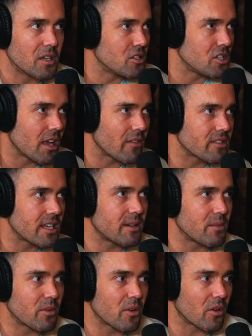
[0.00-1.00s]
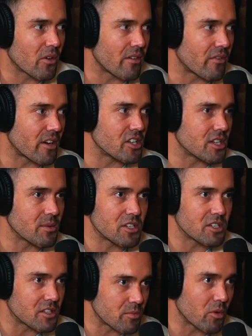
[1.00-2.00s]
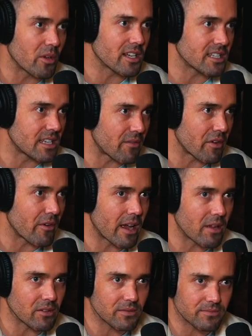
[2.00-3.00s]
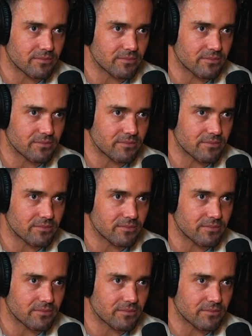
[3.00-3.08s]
She loved it. We've got a great friendship. She's supported us in every round.